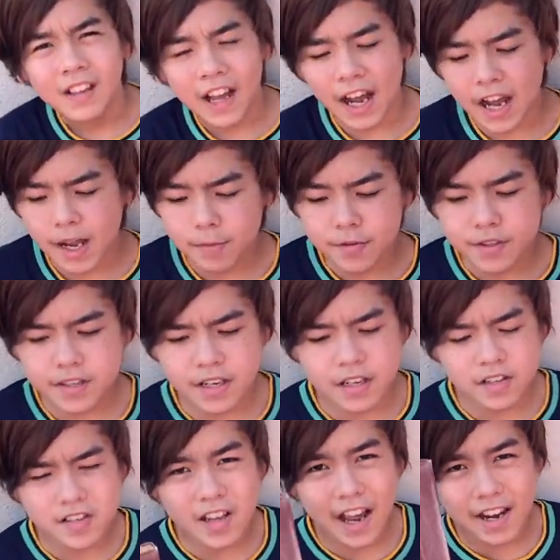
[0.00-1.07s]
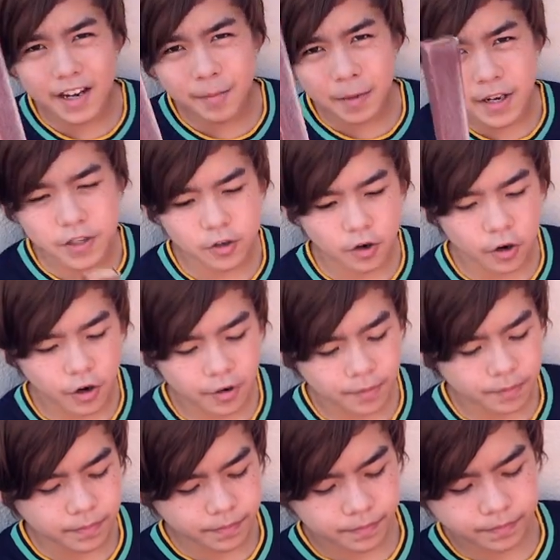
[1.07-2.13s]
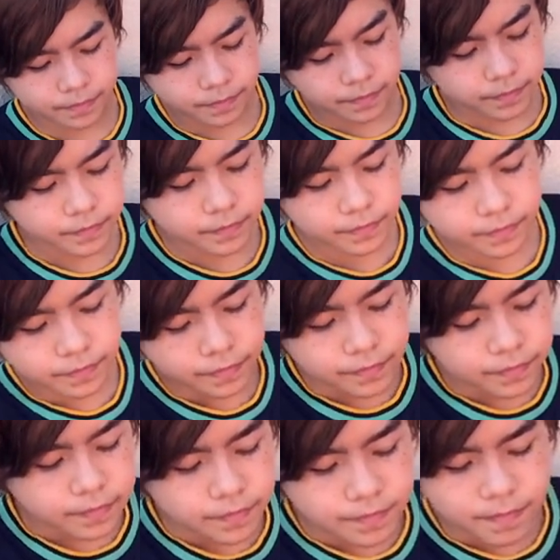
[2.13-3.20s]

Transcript: I'm still standing my sword. Okay, you're also making